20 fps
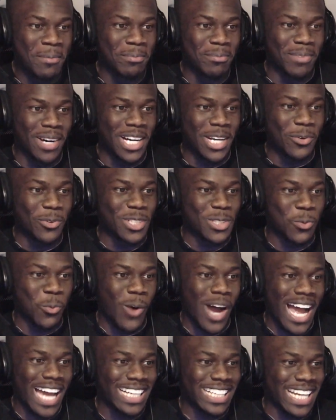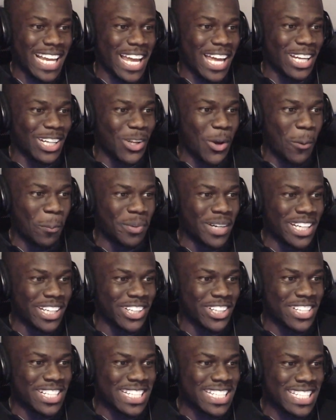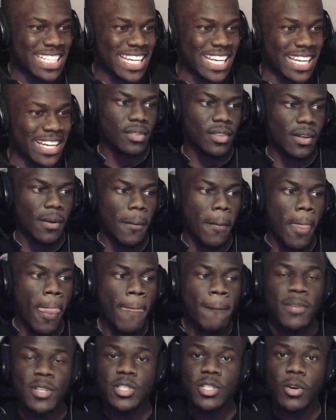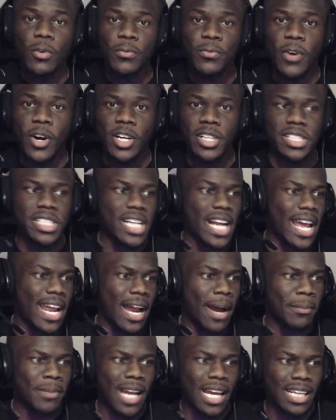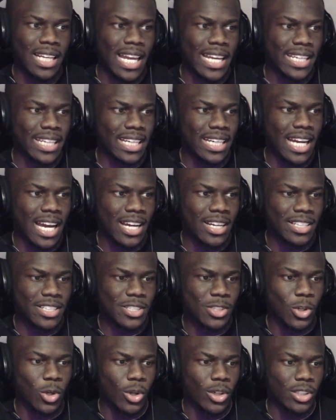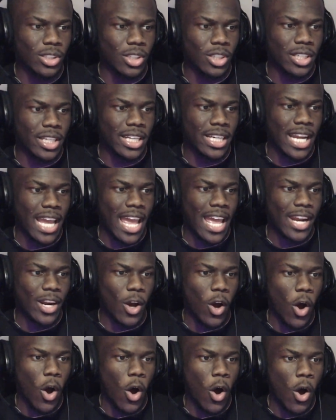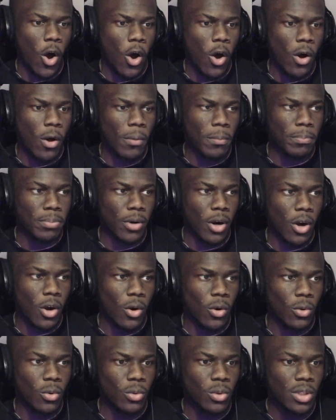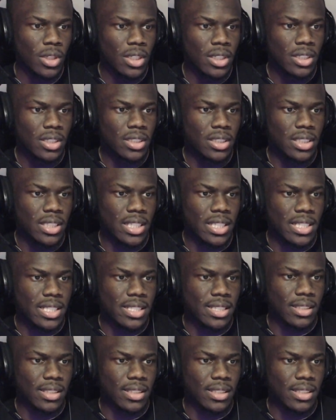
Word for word: Money was wide the hell open. He couldn't see it. So far, chat, I'm not liking how this court looking at all, bro. This